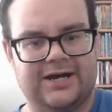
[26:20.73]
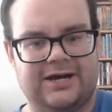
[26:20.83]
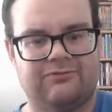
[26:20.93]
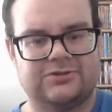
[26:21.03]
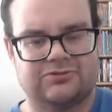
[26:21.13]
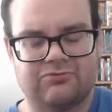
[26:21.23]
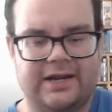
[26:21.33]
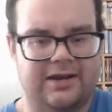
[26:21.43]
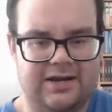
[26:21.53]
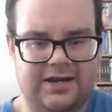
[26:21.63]
I want
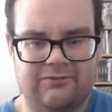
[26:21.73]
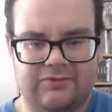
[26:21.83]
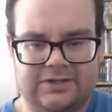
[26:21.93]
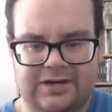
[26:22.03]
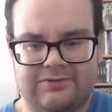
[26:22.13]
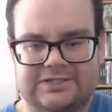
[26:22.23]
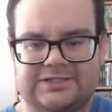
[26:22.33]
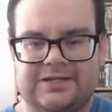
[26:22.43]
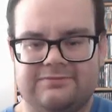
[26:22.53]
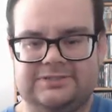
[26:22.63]
Durant. I want to
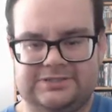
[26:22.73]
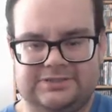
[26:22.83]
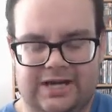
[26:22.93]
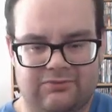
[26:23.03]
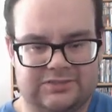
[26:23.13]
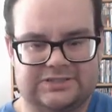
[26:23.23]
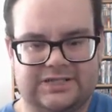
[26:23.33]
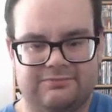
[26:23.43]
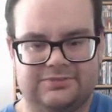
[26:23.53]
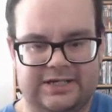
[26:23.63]
see him. I want to
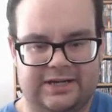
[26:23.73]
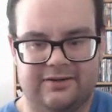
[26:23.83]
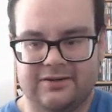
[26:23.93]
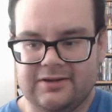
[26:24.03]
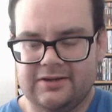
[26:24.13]
see him dead.